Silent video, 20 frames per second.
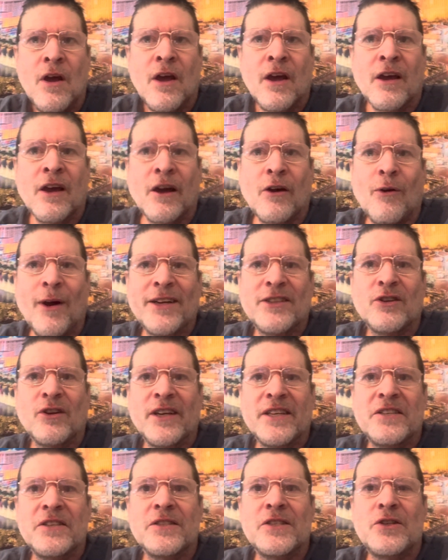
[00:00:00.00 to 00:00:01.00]

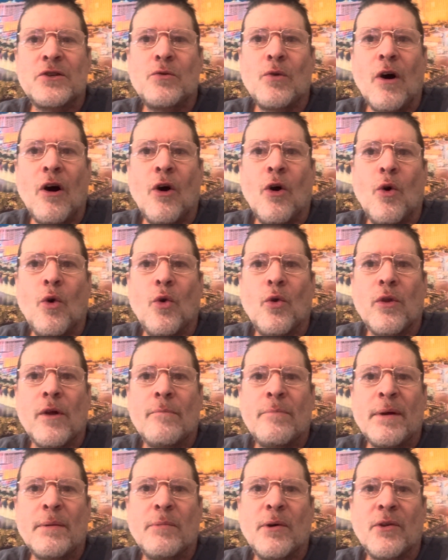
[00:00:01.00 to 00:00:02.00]
Congratulations to all the
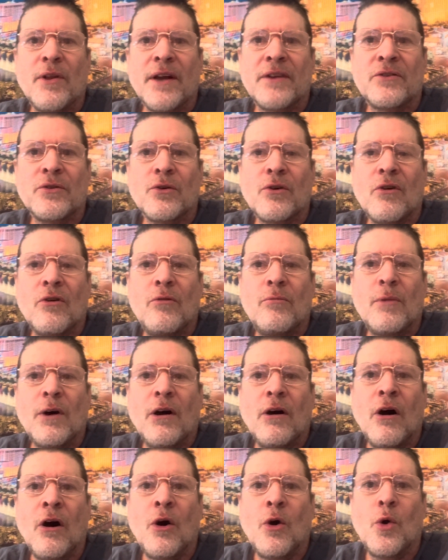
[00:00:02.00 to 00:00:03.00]
people that took home
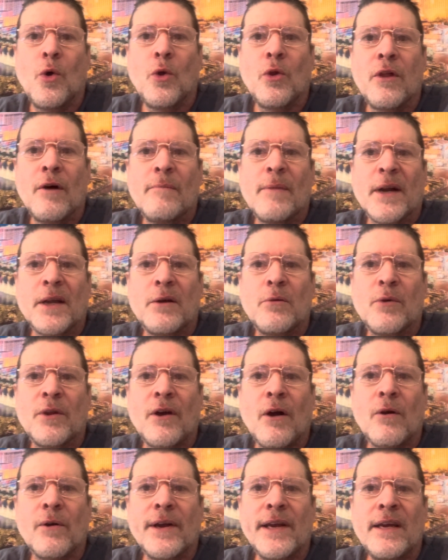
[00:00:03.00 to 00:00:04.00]
all the money with
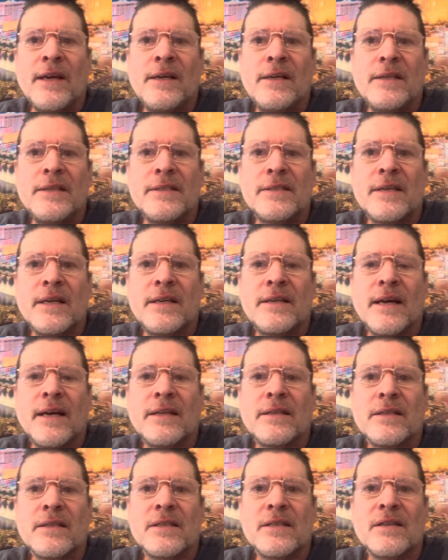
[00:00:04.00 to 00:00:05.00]
our easy
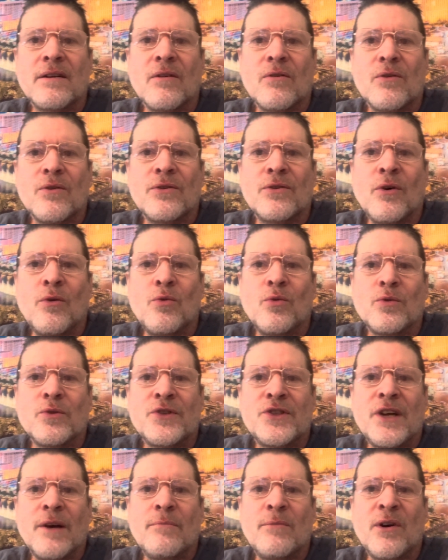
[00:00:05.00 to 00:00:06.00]
10-star
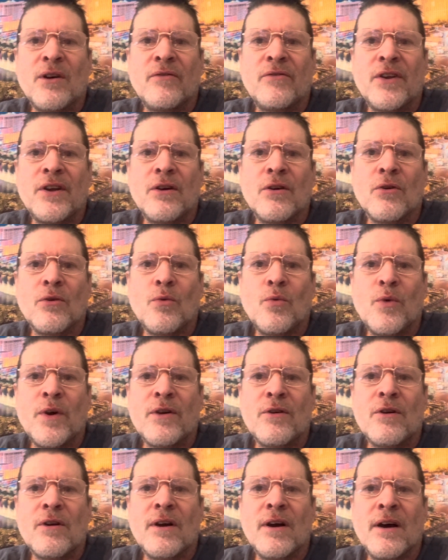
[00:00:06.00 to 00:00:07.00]
totals gem of the year
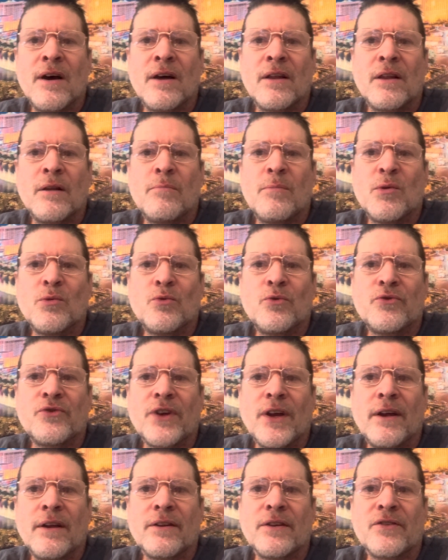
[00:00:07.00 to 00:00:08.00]
winner on the Bulls
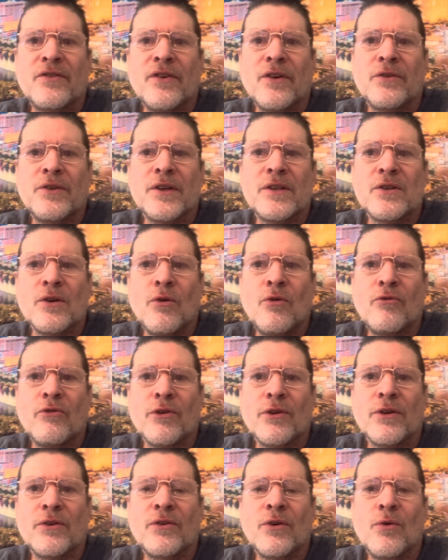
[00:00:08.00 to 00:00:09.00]
and the Celtics
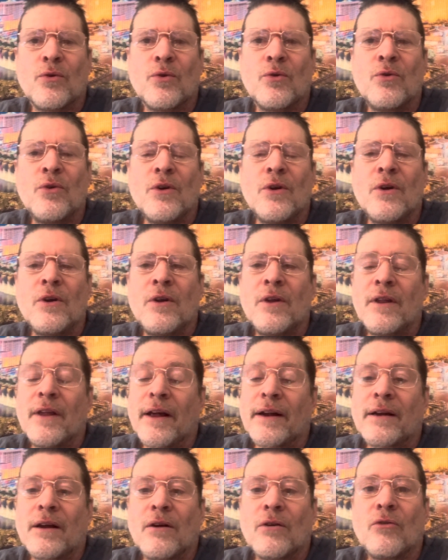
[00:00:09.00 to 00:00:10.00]
over the total.
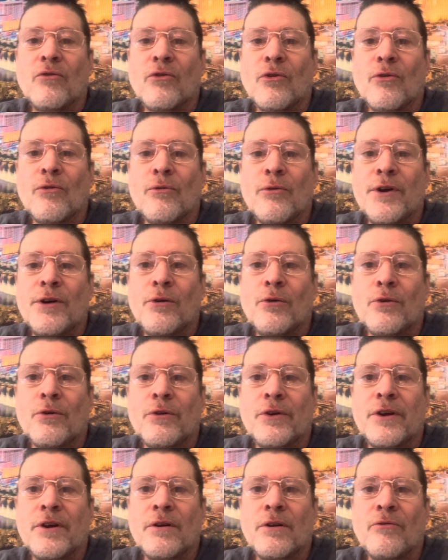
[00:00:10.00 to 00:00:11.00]
That got over real
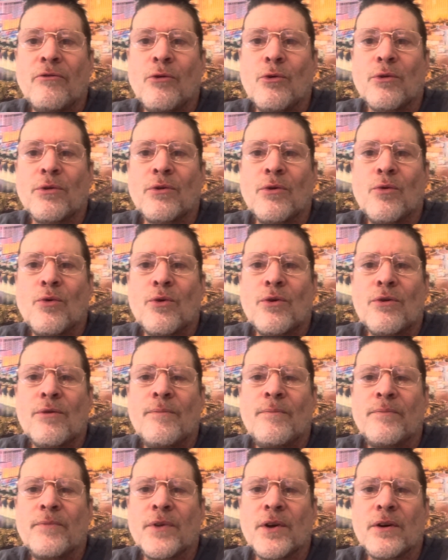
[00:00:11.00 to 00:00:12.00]
early in the fourth quarter.
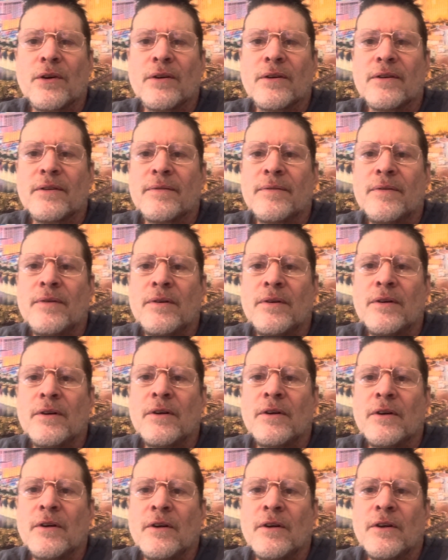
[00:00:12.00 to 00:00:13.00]
Uh,
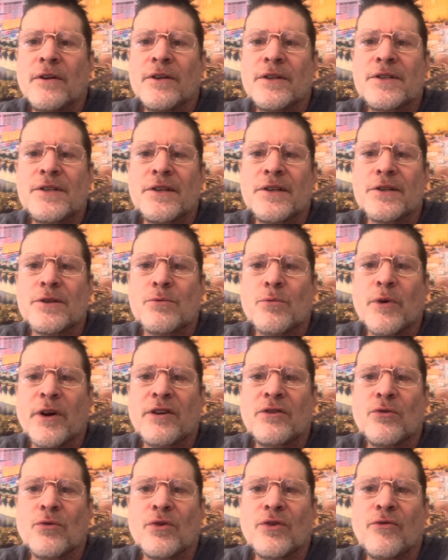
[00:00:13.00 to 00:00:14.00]
this is
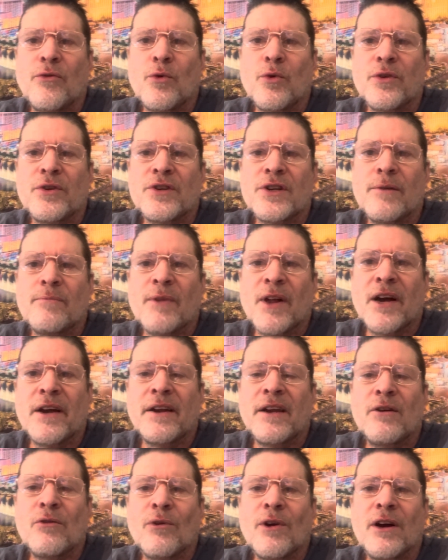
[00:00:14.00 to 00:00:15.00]
Rick George for the Gem
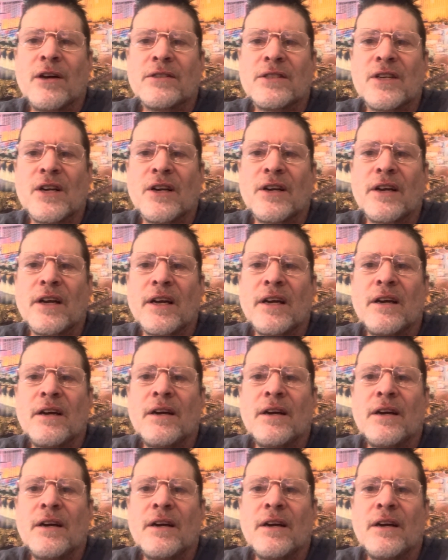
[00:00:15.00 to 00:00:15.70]
Line here on Sunday.